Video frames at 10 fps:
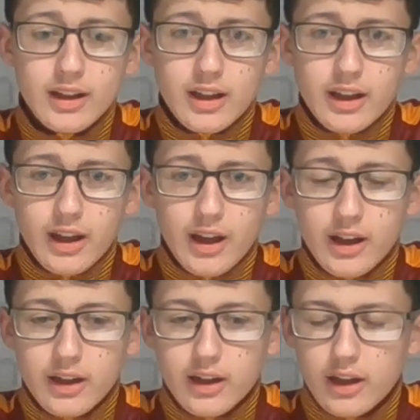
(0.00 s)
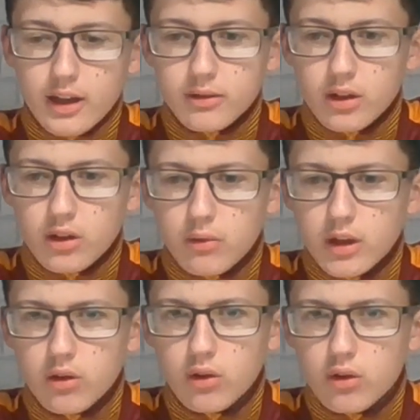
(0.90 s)
And, when you look
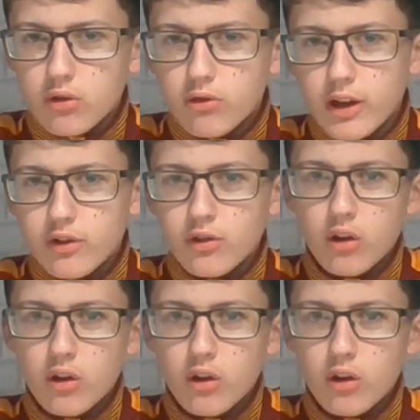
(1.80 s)
at Critchlow,